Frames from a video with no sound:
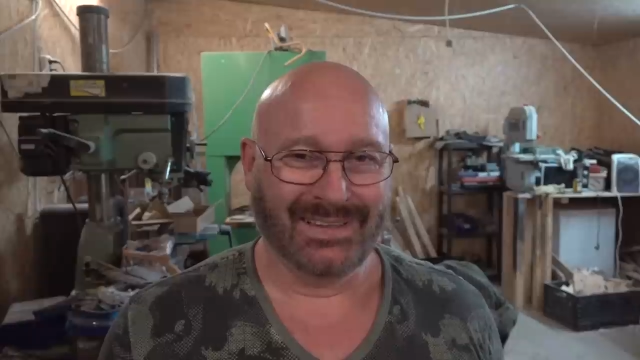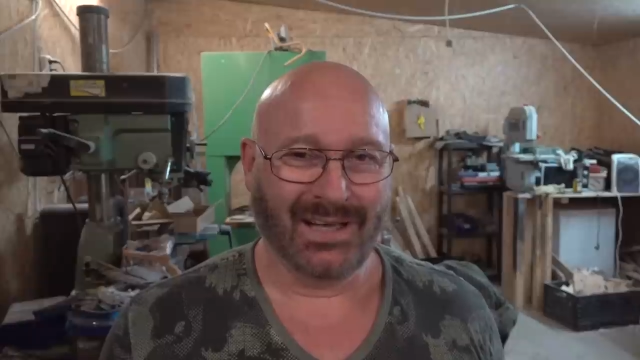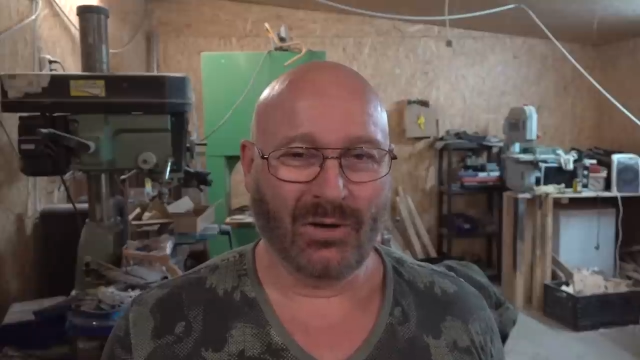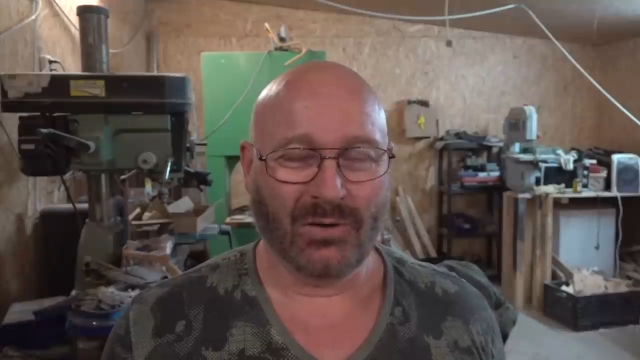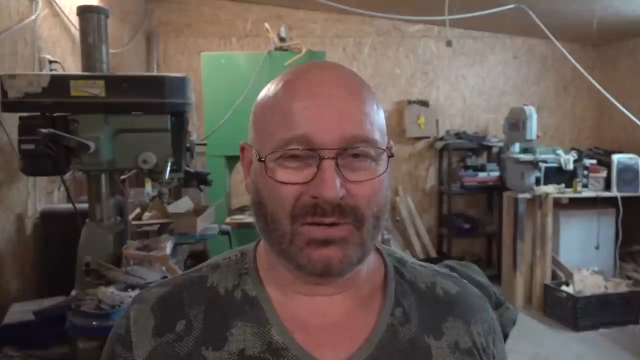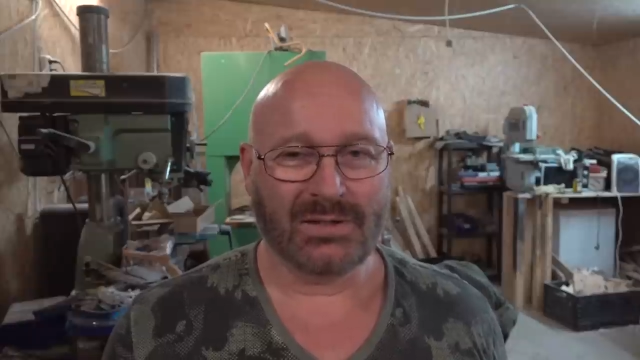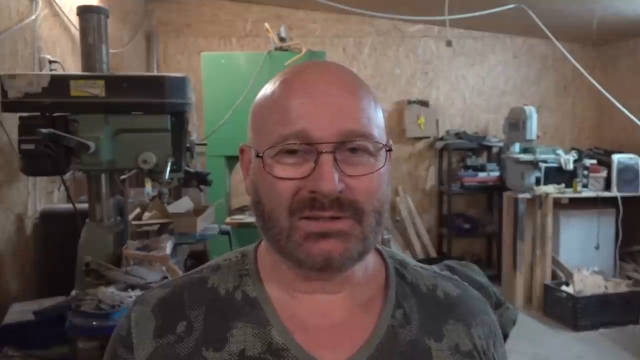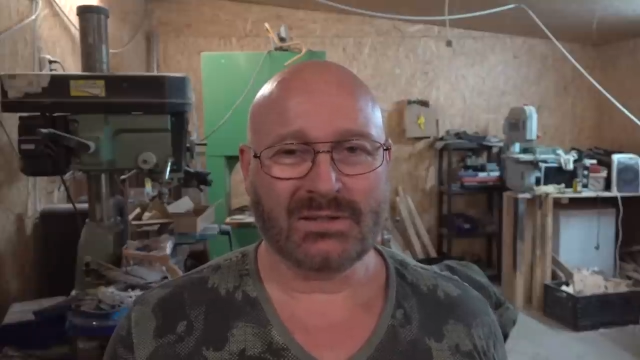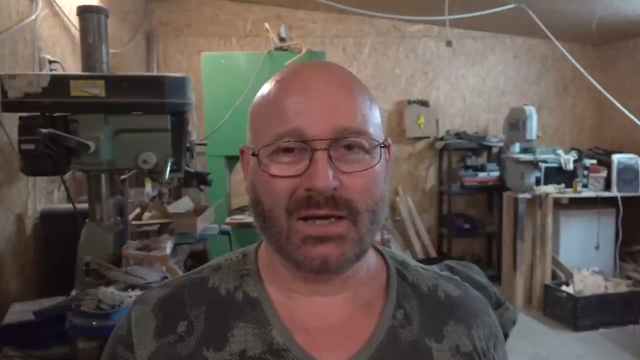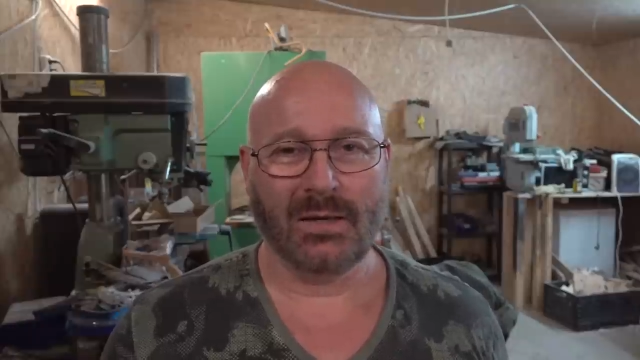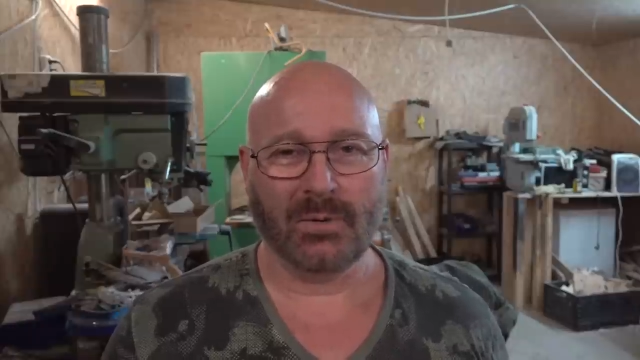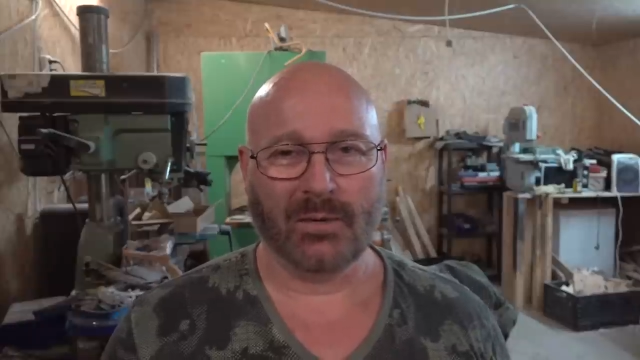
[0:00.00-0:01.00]
Now, this
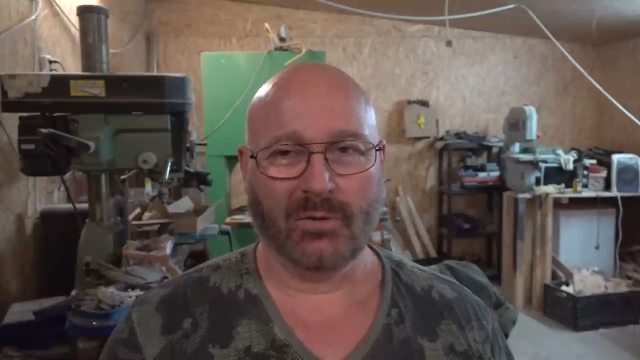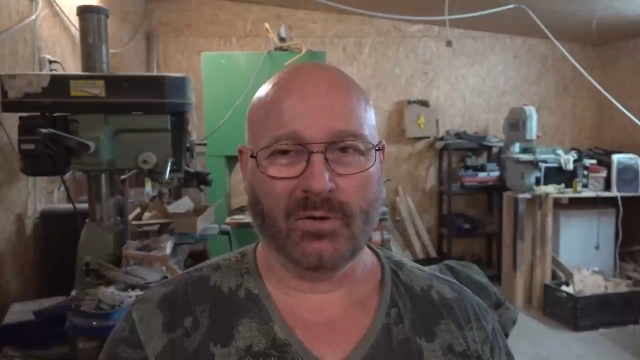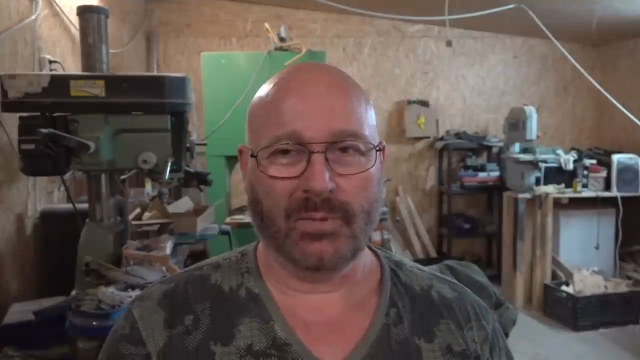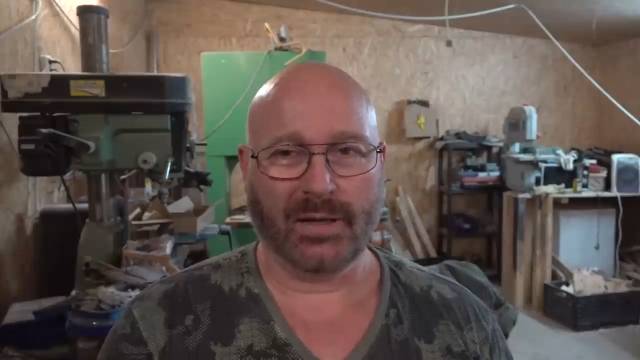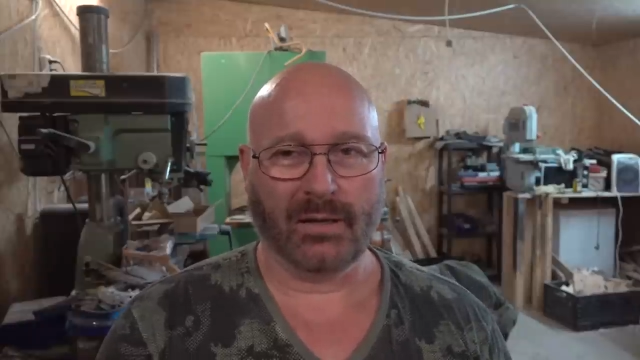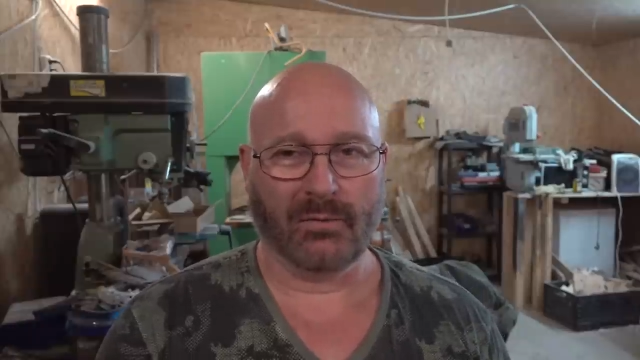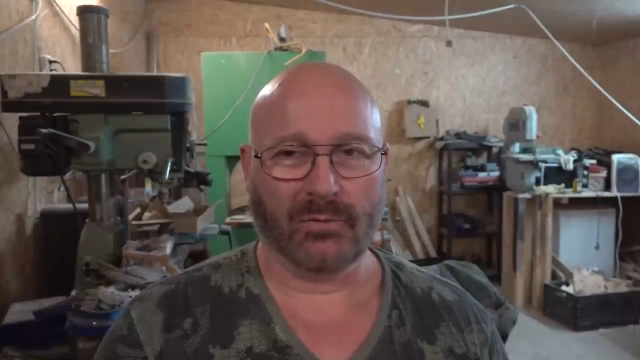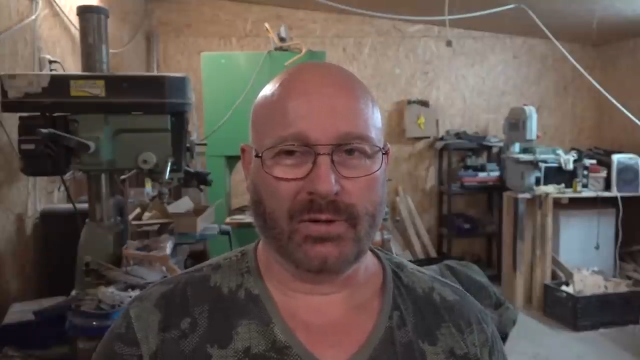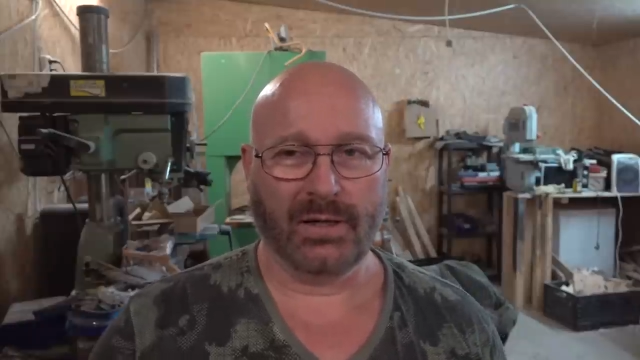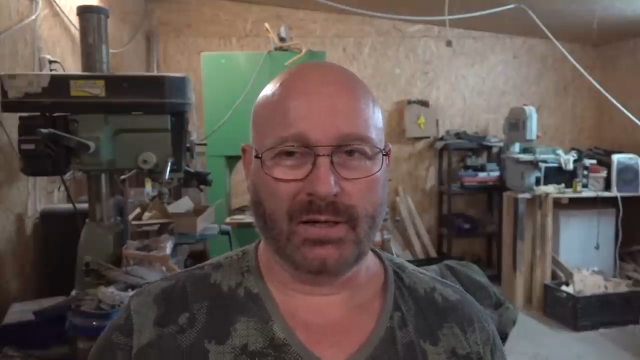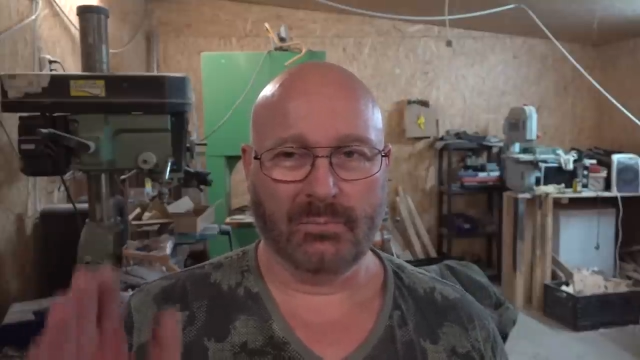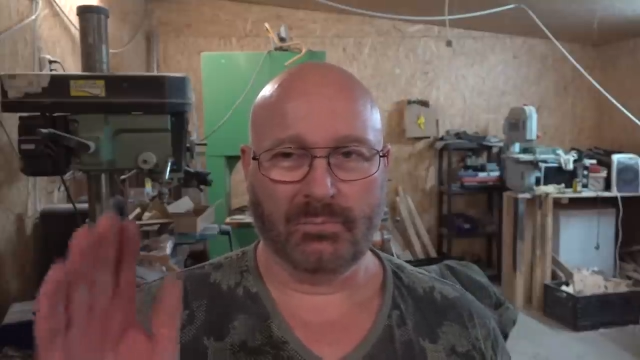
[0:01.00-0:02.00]
time I want to make a
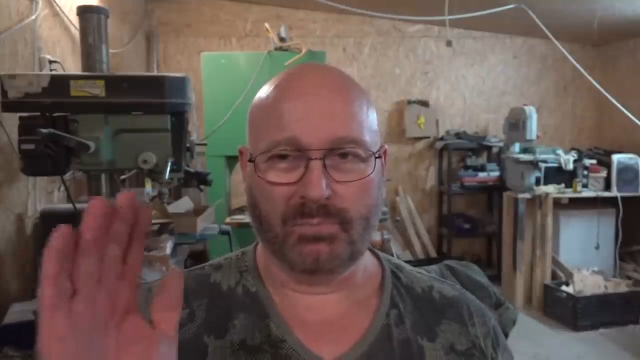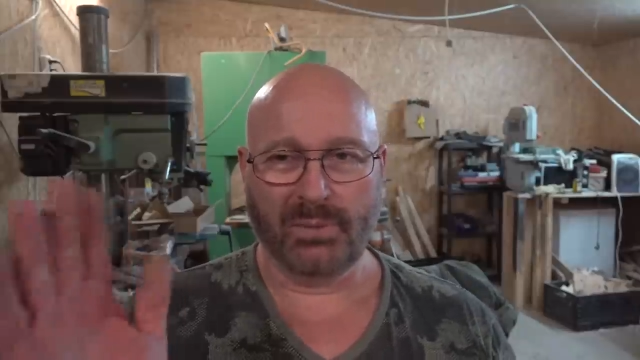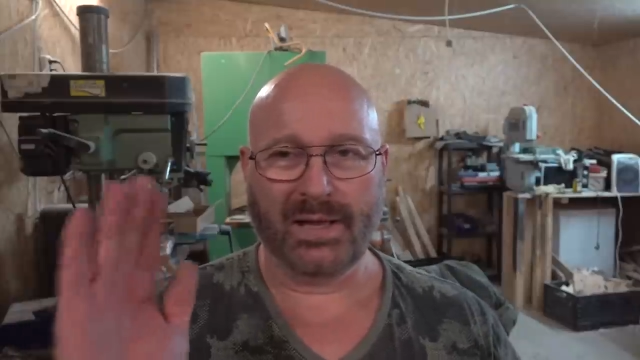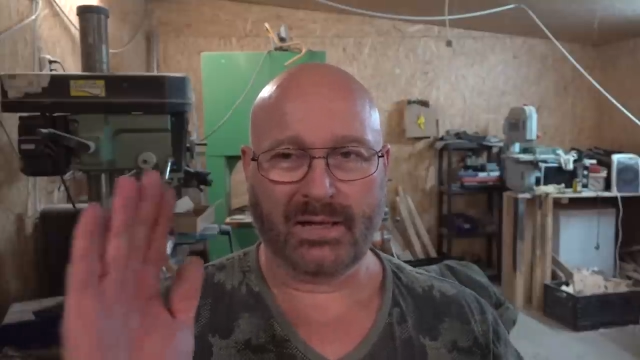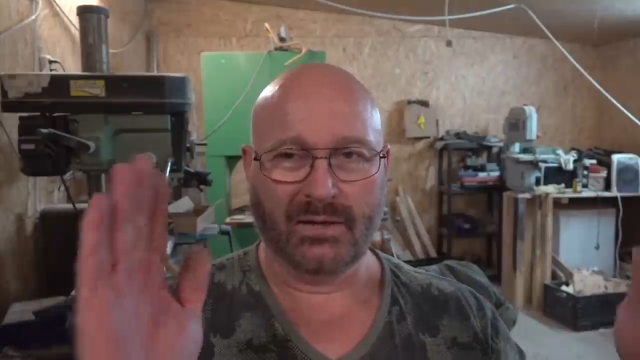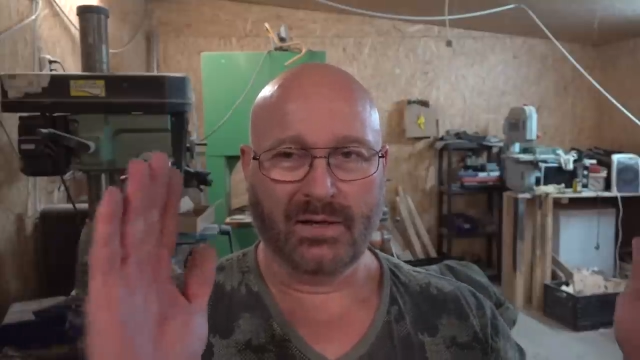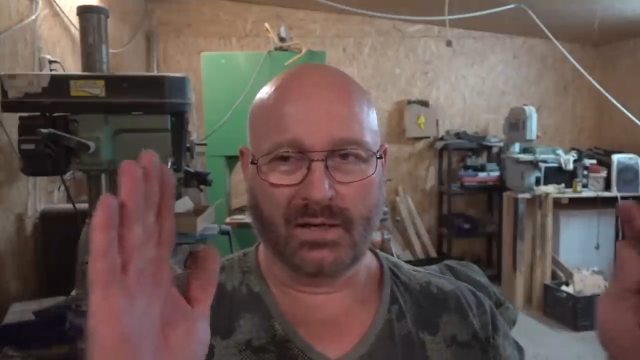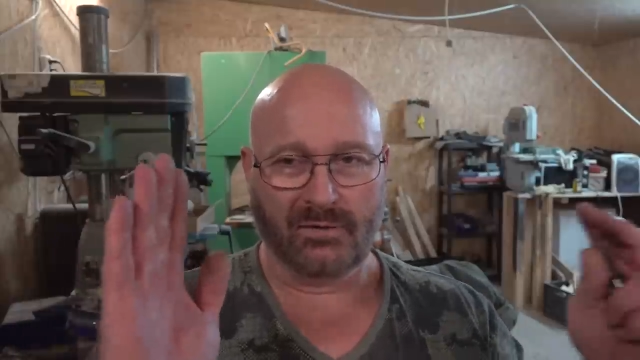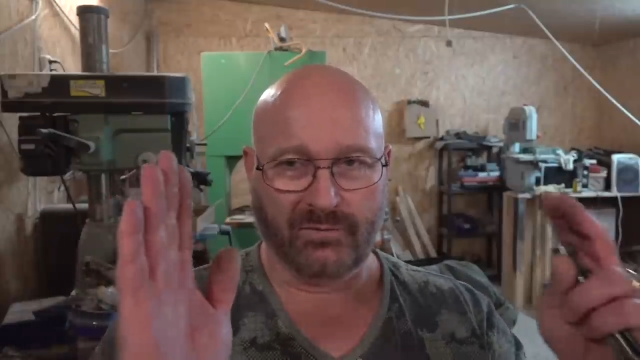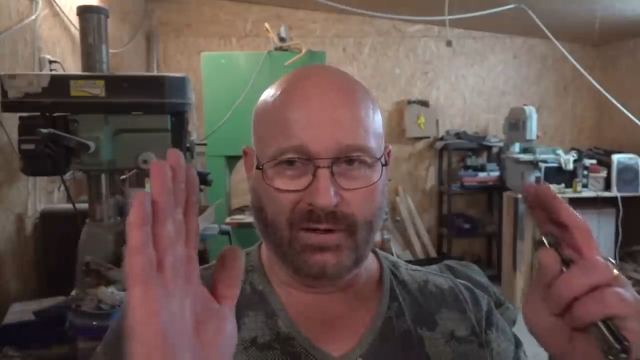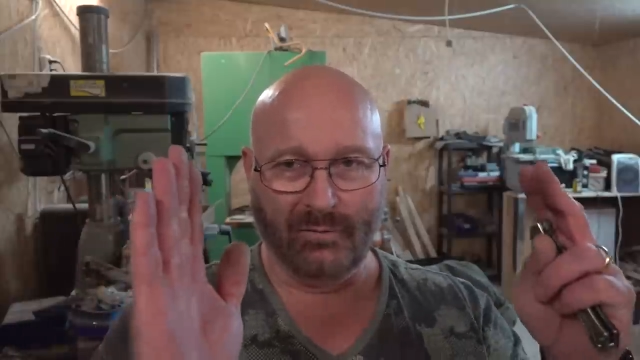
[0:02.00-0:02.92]
really big knife.